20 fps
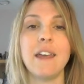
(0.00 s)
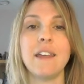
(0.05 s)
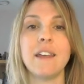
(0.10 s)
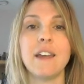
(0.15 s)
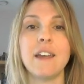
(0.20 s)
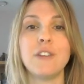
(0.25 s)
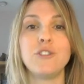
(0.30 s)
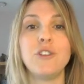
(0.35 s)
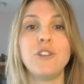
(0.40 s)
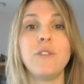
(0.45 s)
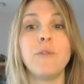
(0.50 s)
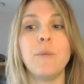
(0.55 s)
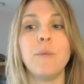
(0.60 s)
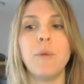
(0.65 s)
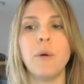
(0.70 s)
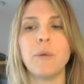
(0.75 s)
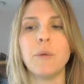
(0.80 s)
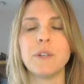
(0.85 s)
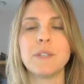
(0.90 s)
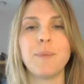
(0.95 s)

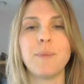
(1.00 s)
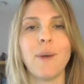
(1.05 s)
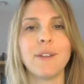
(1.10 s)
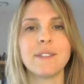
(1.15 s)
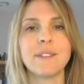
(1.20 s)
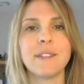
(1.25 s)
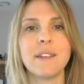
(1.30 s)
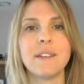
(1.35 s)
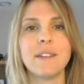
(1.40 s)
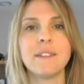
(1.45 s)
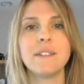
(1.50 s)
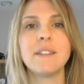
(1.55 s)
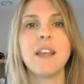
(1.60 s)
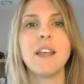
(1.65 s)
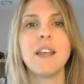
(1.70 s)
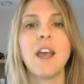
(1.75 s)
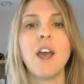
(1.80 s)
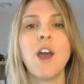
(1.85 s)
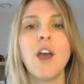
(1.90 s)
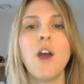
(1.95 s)
achievable responses.
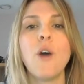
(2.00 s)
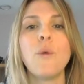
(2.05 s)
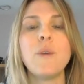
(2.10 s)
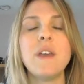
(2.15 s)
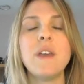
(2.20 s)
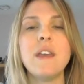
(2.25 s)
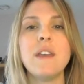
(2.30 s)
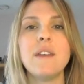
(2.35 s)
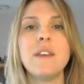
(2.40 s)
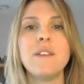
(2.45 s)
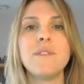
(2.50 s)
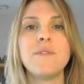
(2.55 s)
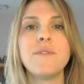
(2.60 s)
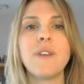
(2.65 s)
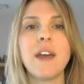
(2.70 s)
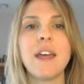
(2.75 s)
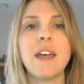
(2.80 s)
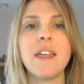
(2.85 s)
We've